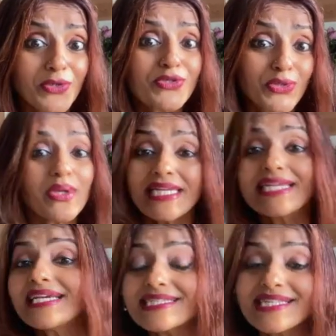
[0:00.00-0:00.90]
So in
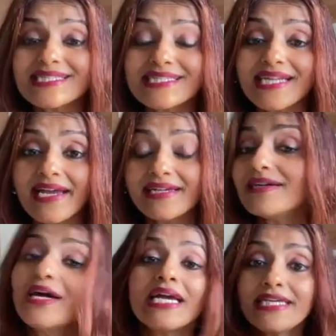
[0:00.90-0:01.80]
case there's a tiger,
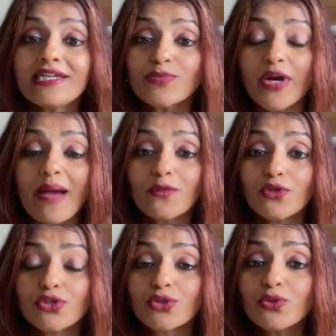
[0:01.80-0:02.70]
here's what I'm going
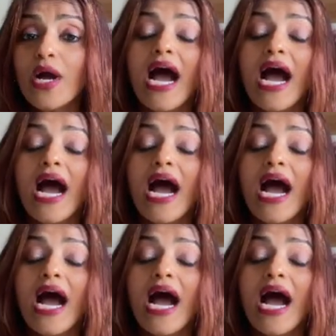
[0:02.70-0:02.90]
to do.